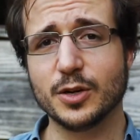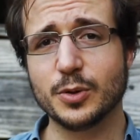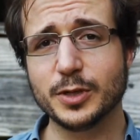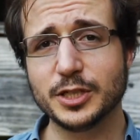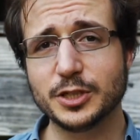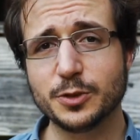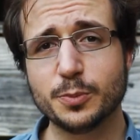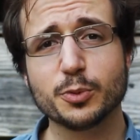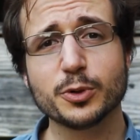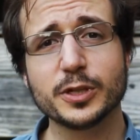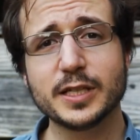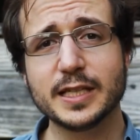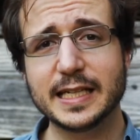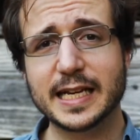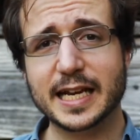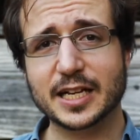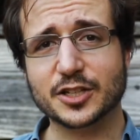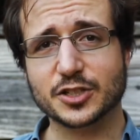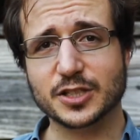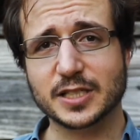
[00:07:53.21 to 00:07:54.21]
We do
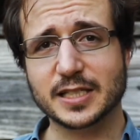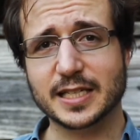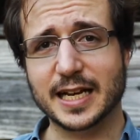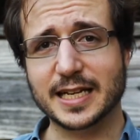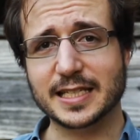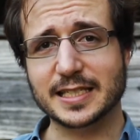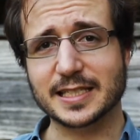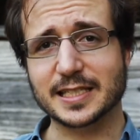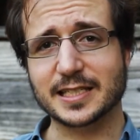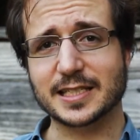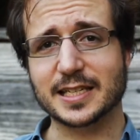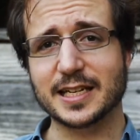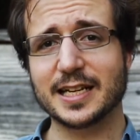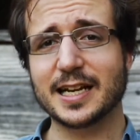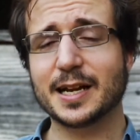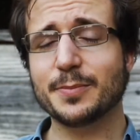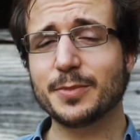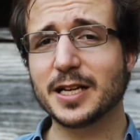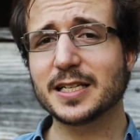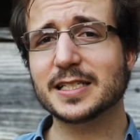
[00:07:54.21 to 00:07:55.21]
breathing exercises,
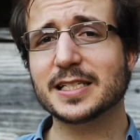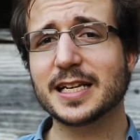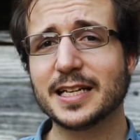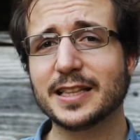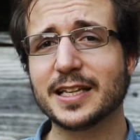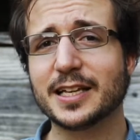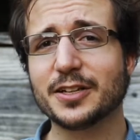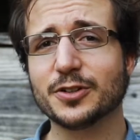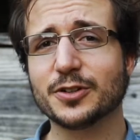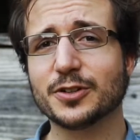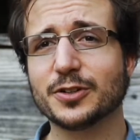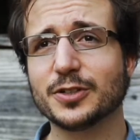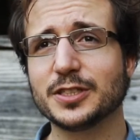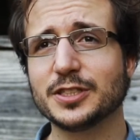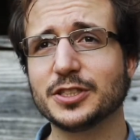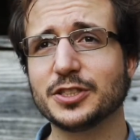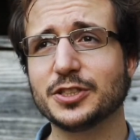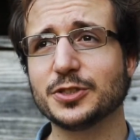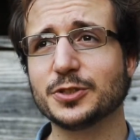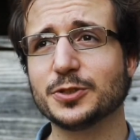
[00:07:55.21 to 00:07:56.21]
and I'm not saying that you're
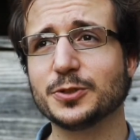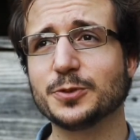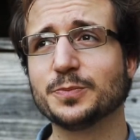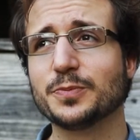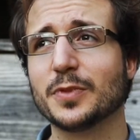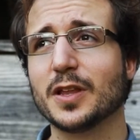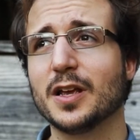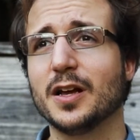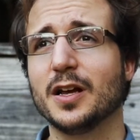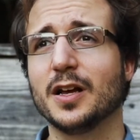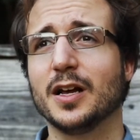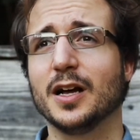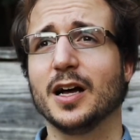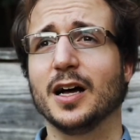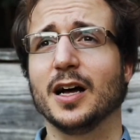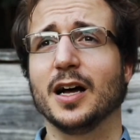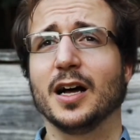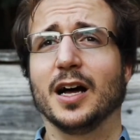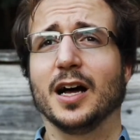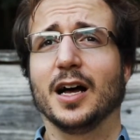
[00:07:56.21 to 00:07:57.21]
going to
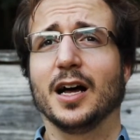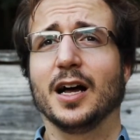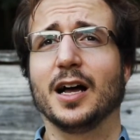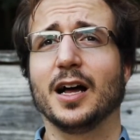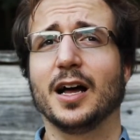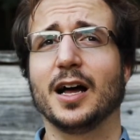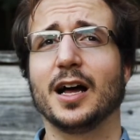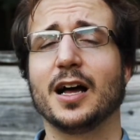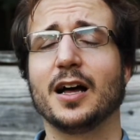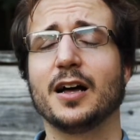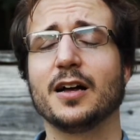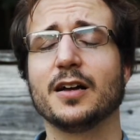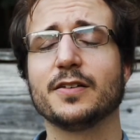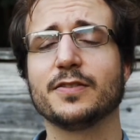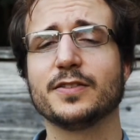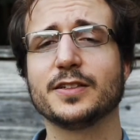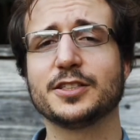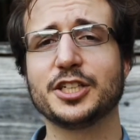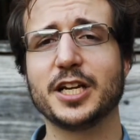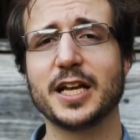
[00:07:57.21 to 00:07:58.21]

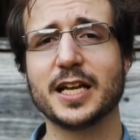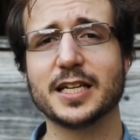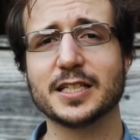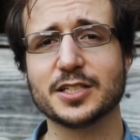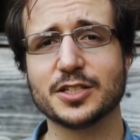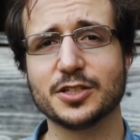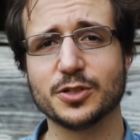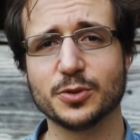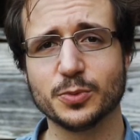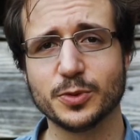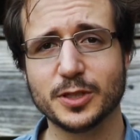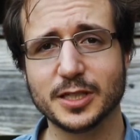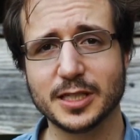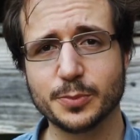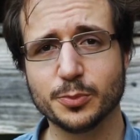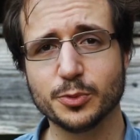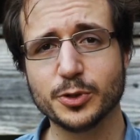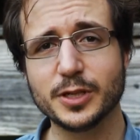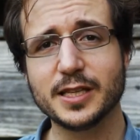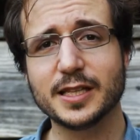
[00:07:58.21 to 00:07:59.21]
have a chance to really
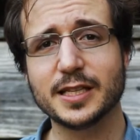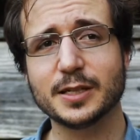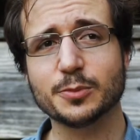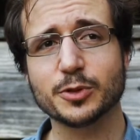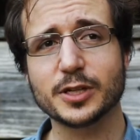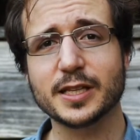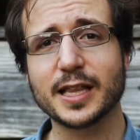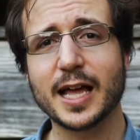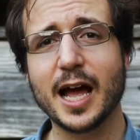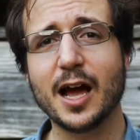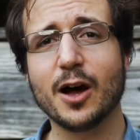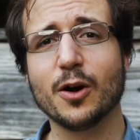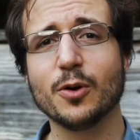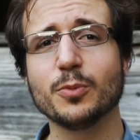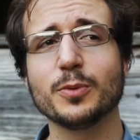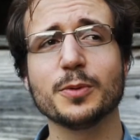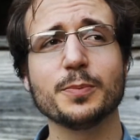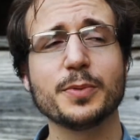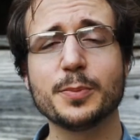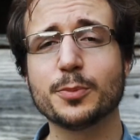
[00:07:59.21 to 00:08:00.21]
breathe in, breathe
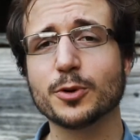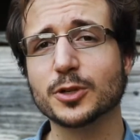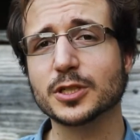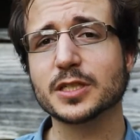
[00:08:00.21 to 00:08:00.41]
out when people are